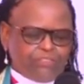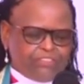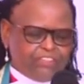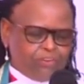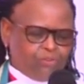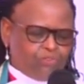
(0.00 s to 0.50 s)

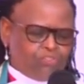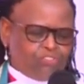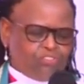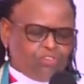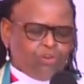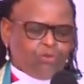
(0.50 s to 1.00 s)

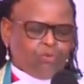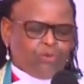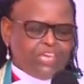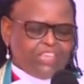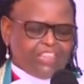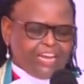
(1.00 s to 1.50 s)
dovetails
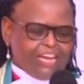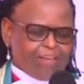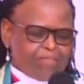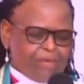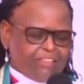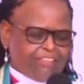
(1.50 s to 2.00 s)
with the
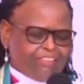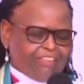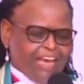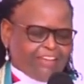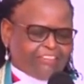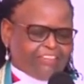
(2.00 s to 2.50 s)

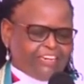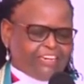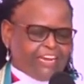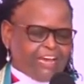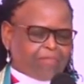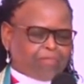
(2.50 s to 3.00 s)
government's
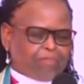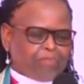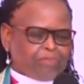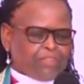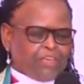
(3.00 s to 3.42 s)
agenda.